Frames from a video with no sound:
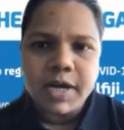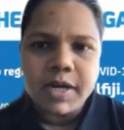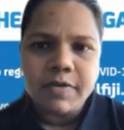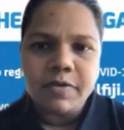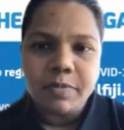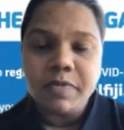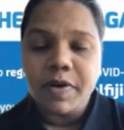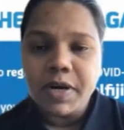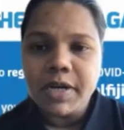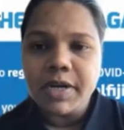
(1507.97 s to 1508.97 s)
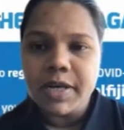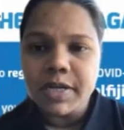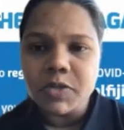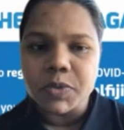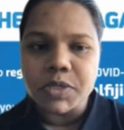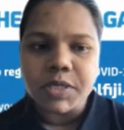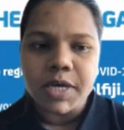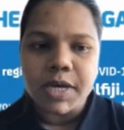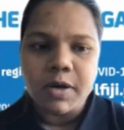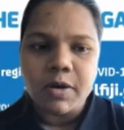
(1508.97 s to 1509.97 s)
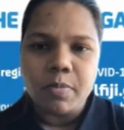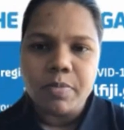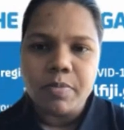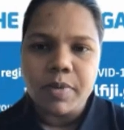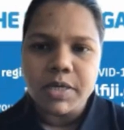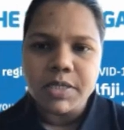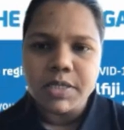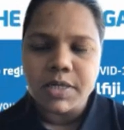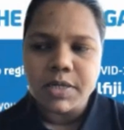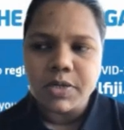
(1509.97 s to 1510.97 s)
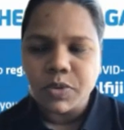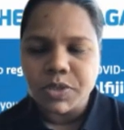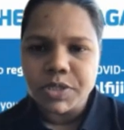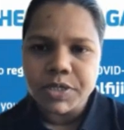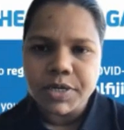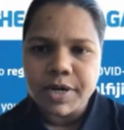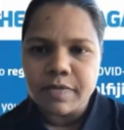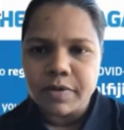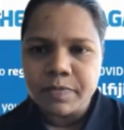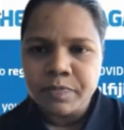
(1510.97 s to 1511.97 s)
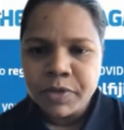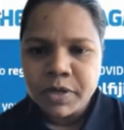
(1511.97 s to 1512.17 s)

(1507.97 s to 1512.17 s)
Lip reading: from the very early days, were getting compromised to a certain level.